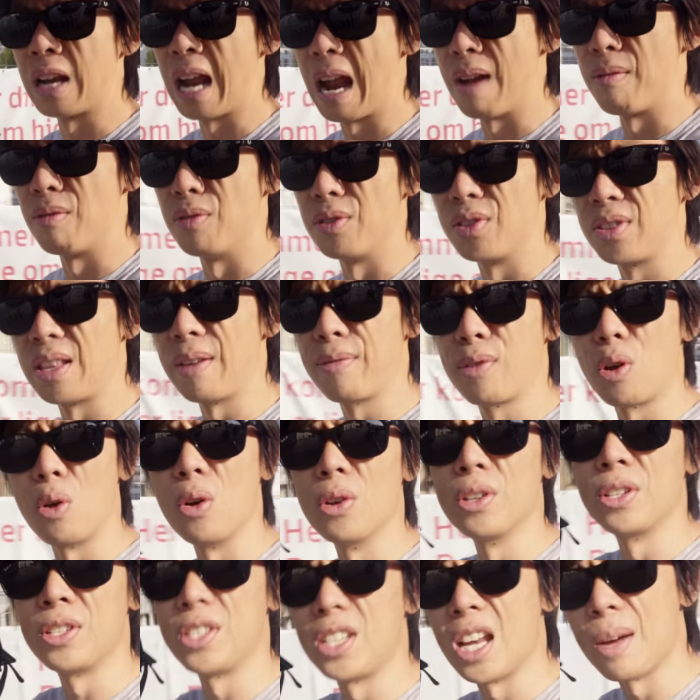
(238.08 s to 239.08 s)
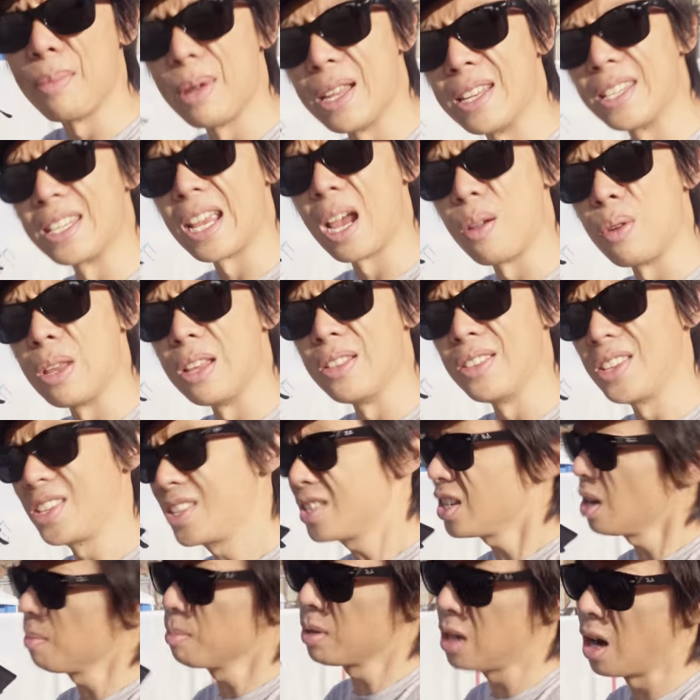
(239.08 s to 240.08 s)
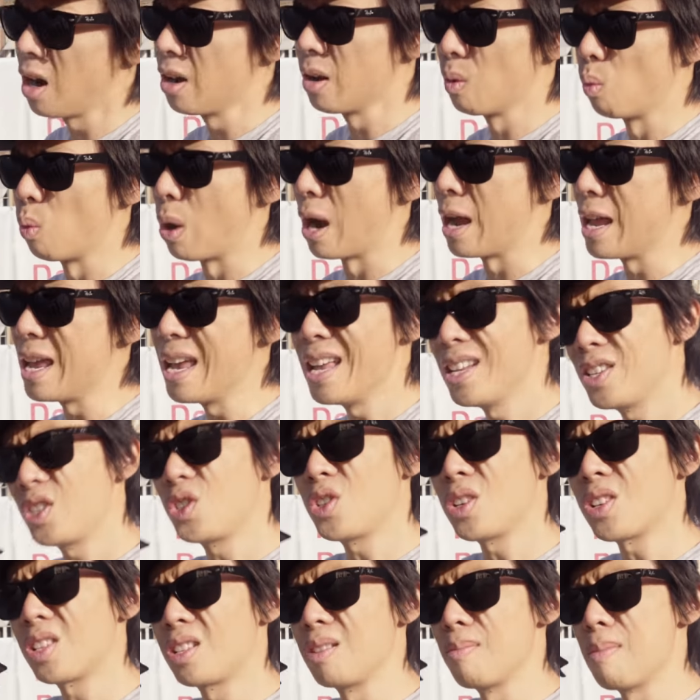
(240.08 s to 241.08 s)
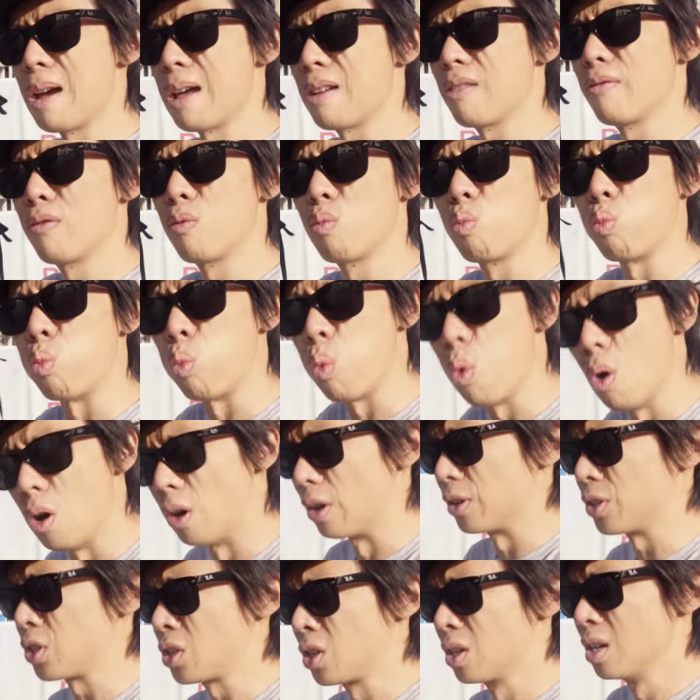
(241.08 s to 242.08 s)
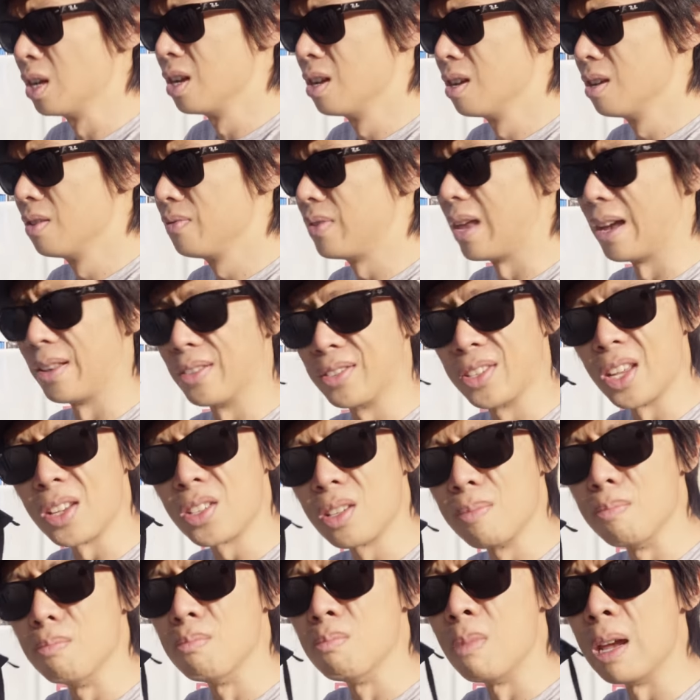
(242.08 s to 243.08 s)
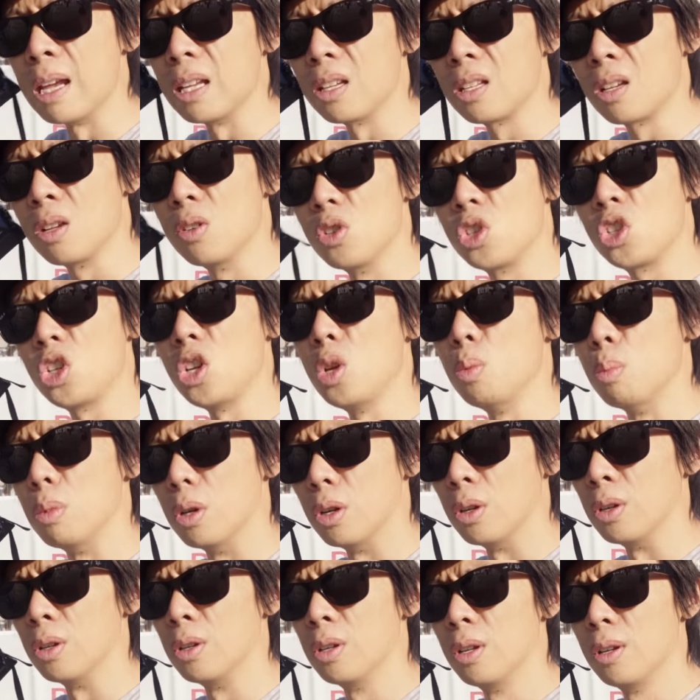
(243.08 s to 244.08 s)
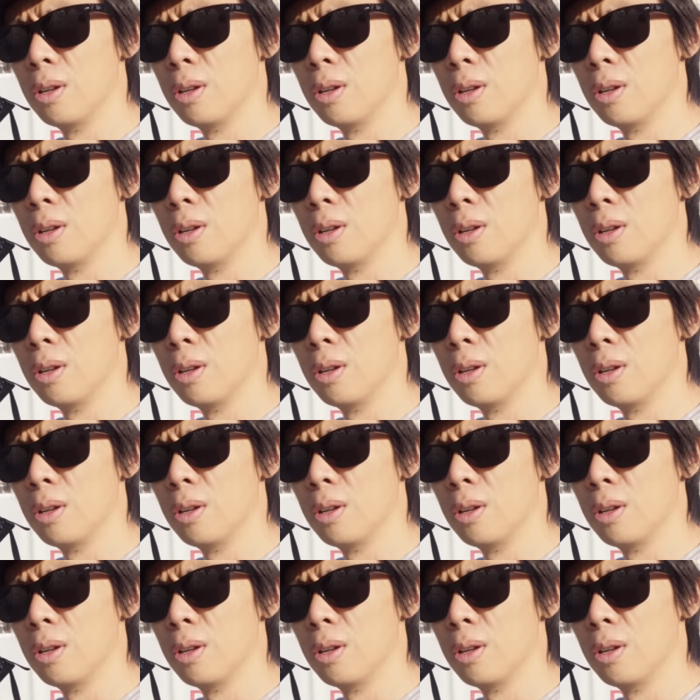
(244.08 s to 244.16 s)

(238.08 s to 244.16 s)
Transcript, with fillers: cameras, they've got to dumb it down in some kind of way. It's just a matter of what. That doesn't make the consumer